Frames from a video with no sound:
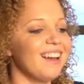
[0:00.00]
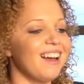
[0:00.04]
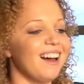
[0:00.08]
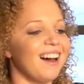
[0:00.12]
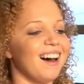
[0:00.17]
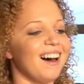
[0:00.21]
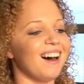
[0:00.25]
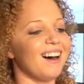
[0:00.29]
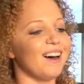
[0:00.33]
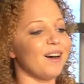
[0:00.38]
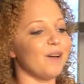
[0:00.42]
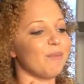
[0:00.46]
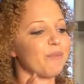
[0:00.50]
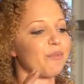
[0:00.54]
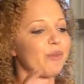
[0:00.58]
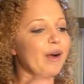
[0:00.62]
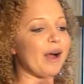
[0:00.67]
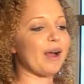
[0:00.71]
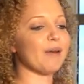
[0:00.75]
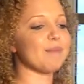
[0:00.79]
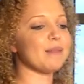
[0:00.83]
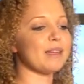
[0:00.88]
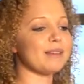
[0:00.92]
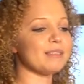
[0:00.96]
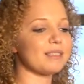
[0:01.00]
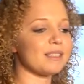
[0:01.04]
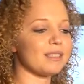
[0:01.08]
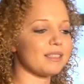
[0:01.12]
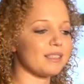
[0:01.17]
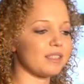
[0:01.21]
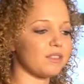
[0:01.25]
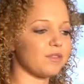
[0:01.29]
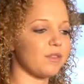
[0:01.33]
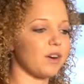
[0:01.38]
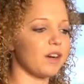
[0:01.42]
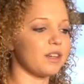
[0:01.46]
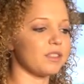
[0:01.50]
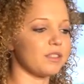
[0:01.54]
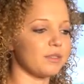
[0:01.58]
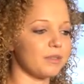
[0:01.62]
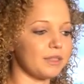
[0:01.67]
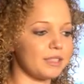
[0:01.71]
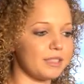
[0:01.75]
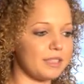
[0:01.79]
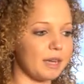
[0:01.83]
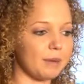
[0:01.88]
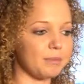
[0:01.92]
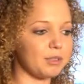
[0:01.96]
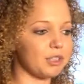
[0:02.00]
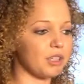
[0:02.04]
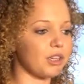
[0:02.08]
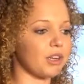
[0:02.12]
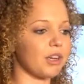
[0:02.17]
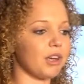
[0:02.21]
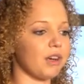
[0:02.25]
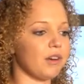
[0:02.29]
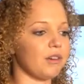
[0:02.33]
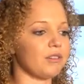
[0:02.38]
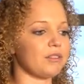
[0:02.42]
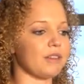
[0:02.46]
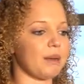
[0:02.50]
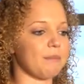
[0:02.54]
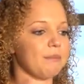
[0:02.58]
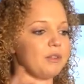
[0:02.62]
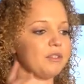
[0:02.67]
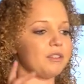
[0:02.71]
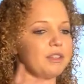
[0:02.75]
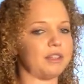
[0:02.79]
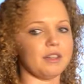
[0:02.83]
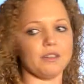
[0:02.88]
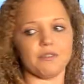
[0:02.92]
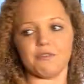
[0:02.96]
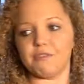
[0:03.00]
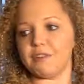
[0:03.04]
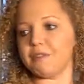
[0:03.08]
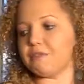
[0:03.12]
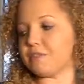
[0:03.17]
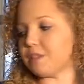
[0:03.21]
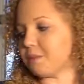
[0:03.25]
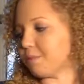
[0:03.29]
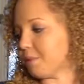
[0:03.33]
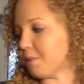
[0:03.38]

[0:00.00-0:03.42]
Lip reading: Prime lenses, as far as the reception goes, I'm using the 50